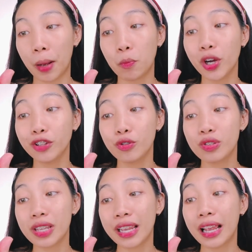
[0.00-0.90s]
Avoid
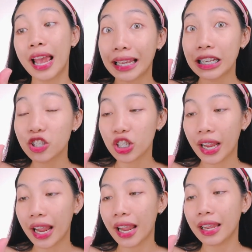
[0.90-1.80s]
using
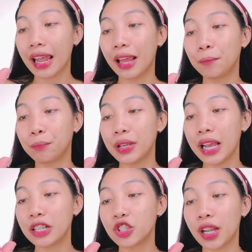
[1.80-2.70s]
AHA and
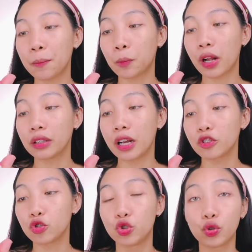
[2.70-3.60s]
BHA
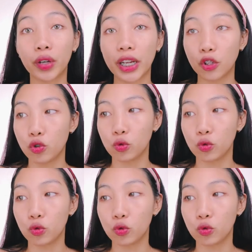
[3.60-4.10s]
products during